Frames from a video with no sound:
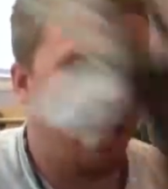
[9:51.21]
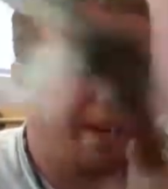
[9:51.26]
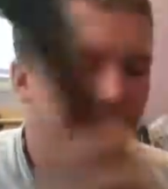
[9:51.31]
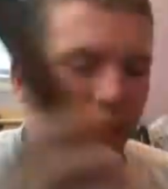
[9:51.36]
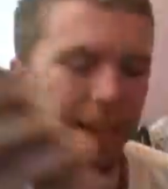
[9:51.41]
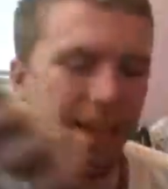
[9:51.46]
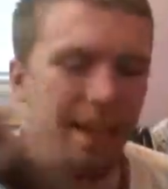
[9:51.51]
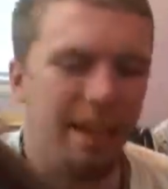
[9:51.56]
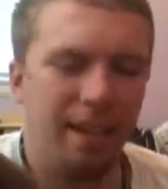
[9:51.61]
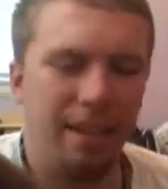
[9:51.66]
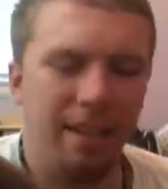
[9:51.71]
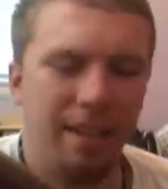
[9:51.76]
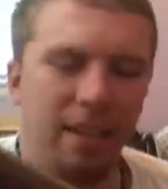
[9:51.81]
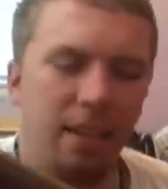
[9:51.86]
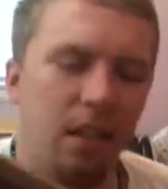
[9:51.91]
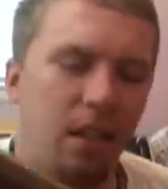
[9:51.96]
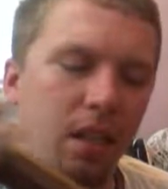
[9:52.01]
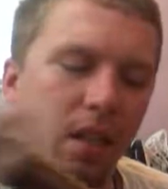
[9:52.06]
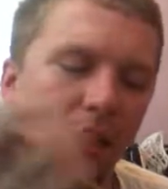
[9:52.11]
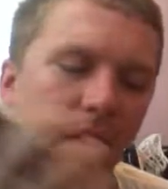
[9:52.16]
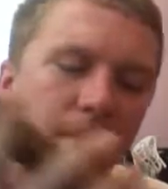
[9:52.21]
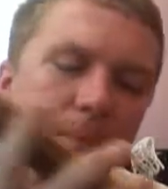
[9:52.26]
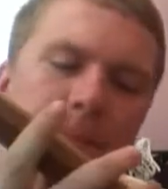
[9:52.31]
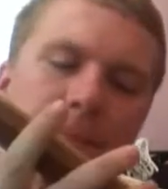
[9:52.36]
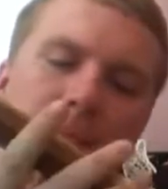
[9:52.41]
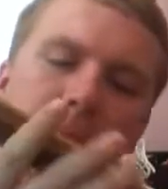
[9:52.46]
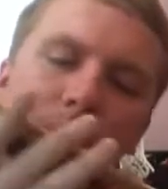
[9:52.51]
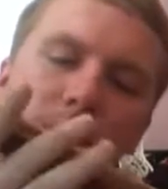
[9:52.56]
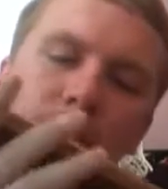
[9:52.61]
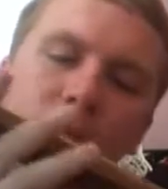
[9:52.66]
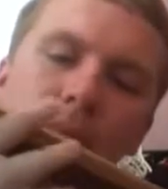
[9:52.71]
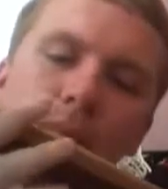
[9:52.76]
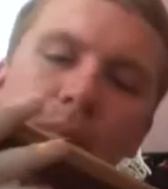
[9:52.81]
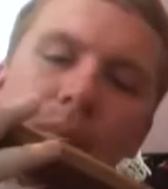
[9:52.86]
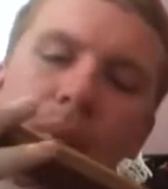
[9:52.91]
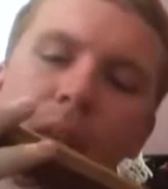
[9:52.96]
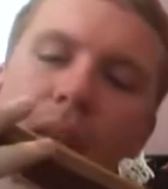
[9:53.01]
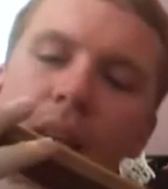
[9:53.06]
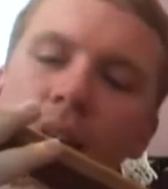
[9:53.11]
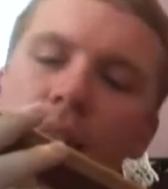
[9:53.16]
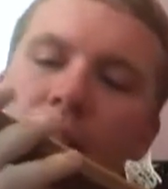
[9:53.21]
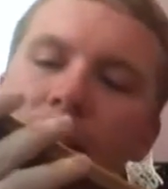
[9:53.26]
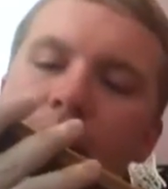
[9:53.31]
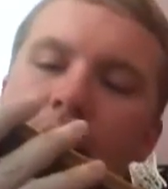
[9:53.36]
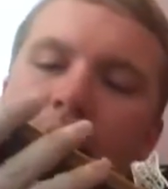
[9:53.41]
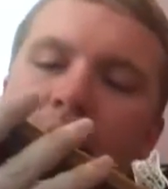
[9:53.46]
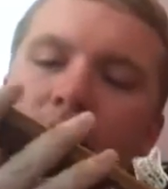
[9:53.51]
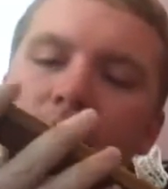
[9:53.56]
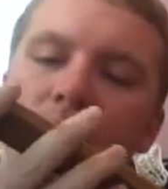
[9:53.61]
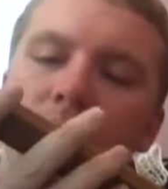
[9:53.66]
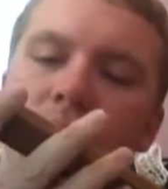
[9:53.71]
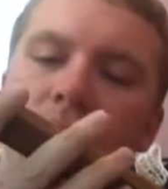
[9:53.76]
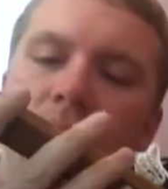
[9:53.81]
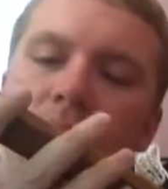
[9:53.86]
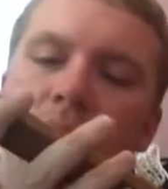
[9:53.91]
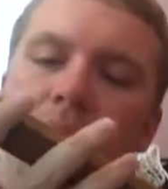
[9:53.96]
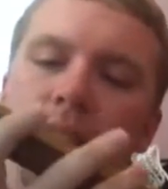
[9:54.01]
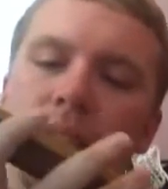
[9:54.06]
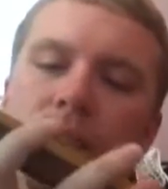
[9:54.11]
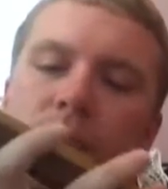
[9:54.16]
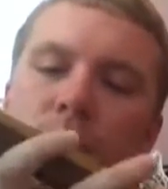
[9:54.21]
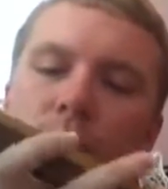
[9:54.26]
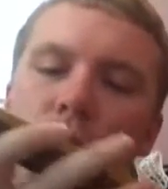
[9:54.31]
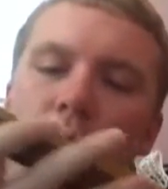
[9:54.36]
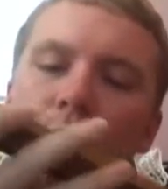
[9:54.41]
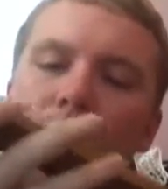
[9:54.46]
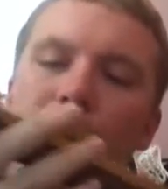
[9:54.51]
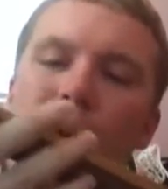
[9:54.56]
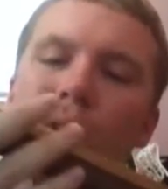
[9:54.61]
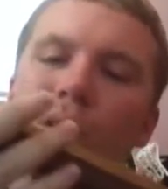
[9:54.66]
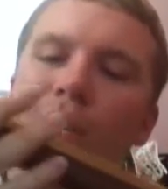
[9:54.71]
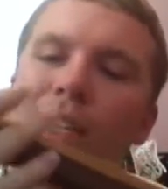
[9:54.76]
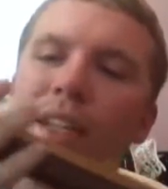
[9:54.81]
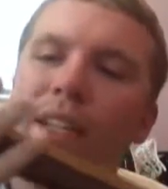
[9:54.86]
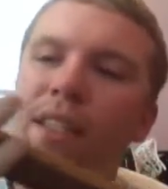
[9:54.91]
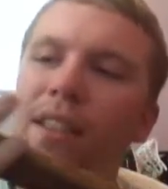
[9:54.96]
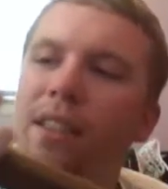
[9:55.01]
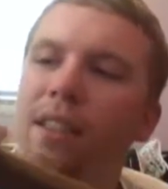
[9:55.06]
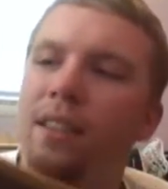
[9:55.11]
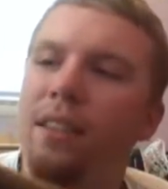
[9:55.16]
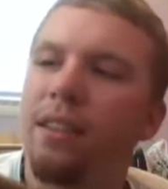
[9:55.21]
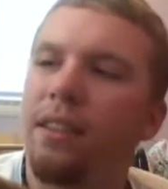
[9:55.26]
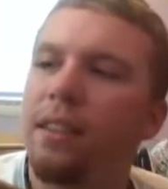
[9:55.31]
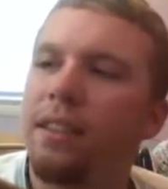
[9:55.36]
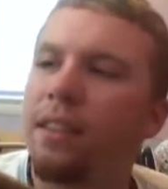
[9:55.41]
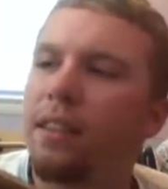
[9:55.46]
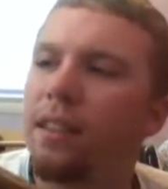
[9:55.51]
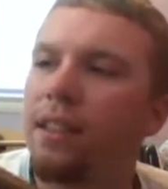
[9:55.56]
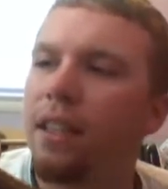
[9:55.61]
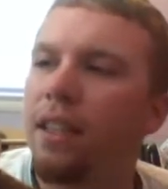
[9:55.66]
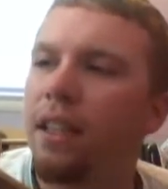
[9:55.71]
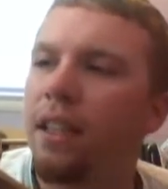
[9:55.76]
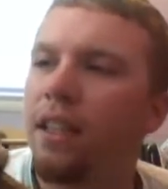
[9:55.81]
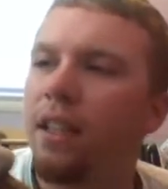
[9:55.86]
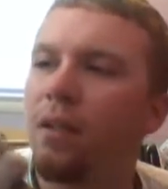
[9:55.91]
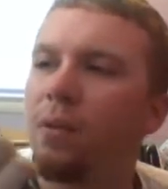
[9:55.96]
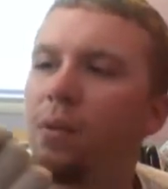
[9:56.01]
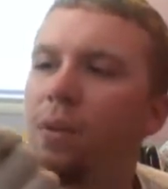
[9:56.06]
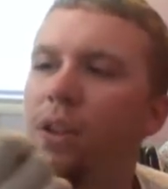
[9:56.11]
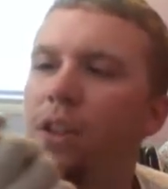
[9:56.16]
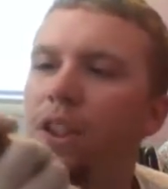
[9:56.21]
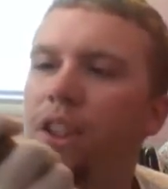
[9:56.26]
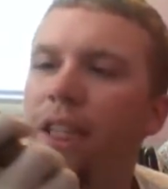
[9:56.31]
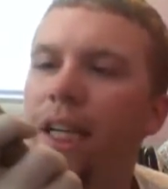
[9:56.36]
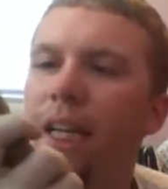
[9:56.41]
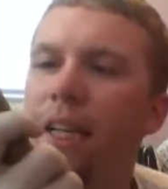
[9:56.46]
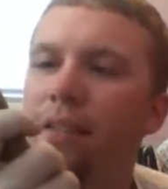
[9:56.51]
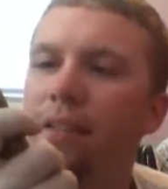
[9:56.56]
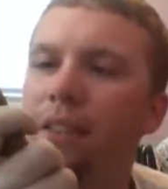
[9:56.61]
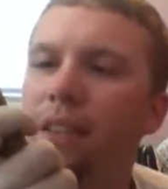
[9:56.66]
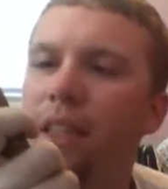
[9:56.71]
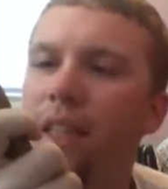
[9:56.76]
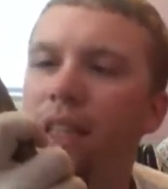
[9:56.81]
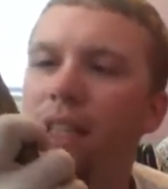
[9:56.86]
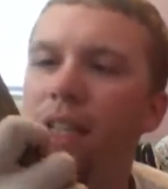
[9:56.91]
And then it's on a nice walnut wood shaft.